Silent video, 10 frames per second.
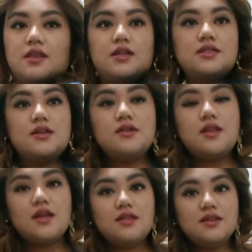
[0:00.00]
that's how
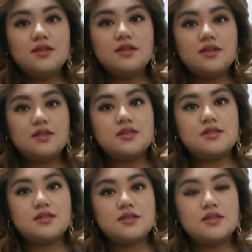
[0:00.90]
that
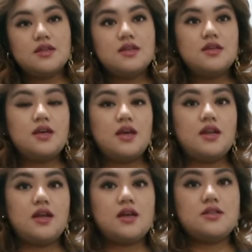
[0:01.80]
looks.
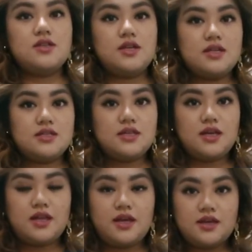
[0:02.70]
And as you can
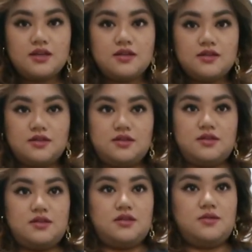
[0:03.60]
see, like,
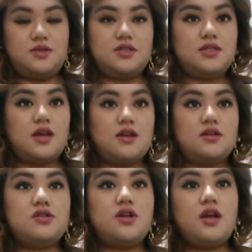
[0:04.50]
I'm just standing
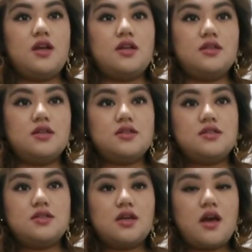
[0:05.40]
straight and it does
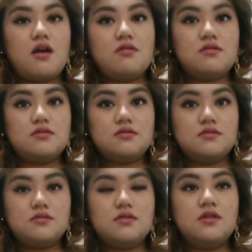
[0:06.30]
stick out.
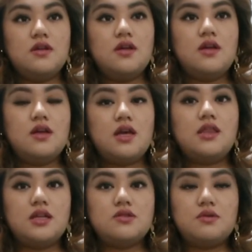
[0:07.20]

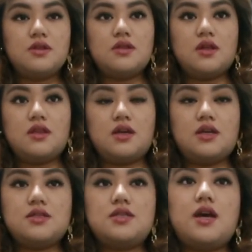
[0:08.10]
And that's with nothing
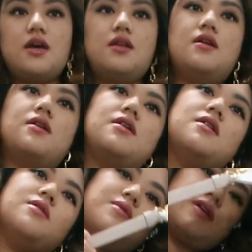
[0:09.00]
inside.
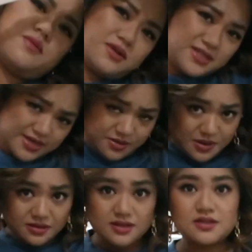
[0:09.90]
What I will say
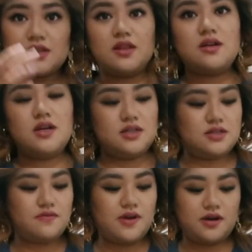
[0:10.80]
about this leather,
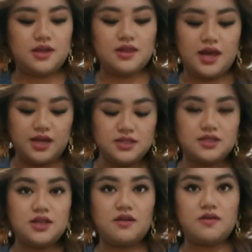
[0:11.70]
it's very
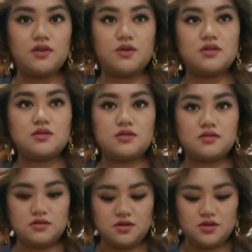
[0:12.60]
light, even though it's,